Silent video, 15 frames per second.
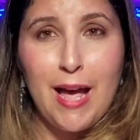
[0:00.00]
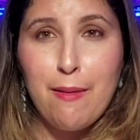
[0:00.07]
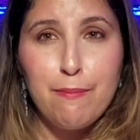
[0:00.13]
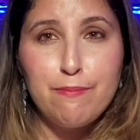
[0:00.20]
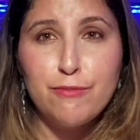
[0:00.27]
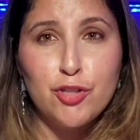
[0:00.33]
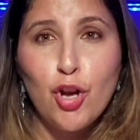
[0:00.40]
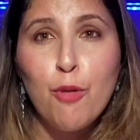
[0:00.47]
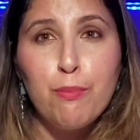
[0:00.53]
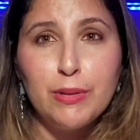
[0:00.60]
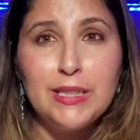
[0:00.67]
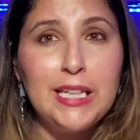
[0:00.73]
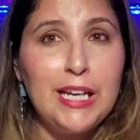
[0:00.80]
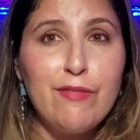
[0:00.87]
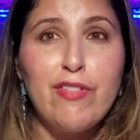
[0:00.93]
I don't
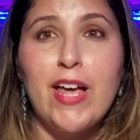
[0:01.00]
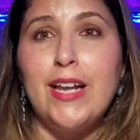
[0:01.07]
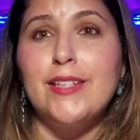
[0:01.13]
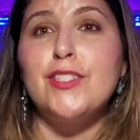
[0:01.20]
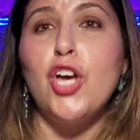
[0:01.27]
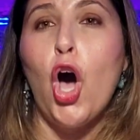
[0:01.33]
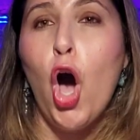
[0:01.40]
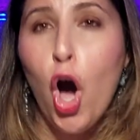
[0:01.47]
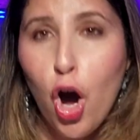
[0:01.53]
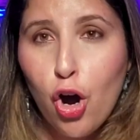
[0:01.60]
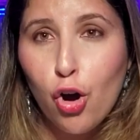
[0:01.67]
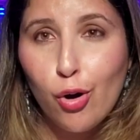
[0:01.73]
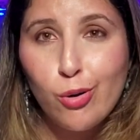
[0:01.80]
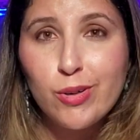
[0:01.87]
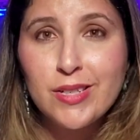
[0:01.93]
believe that it's a
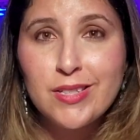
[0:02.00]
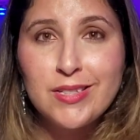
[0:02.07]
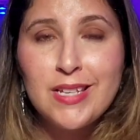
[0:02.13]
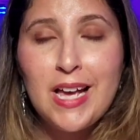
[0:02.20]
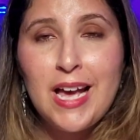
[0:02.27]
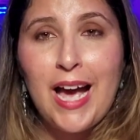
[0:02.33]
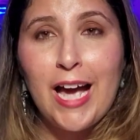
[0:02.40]
hoax.